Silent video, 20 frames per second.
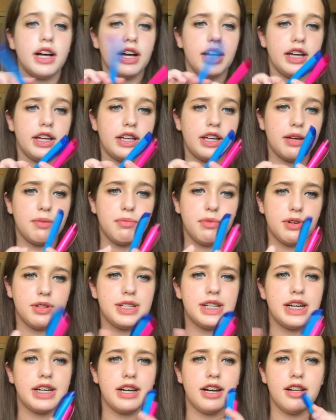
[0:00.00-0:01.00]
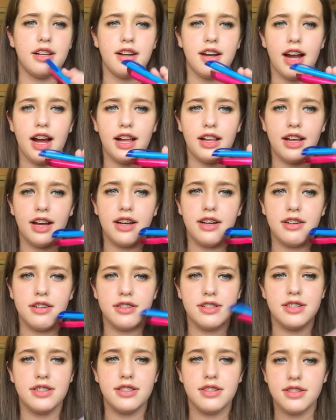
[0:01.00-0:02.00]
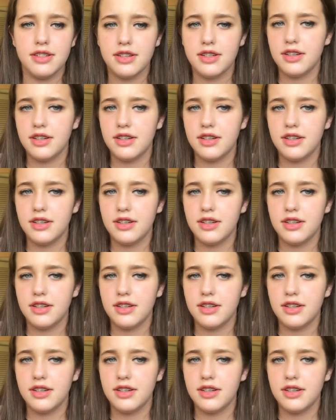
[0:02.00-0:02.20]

Like, get multicolored highlighters,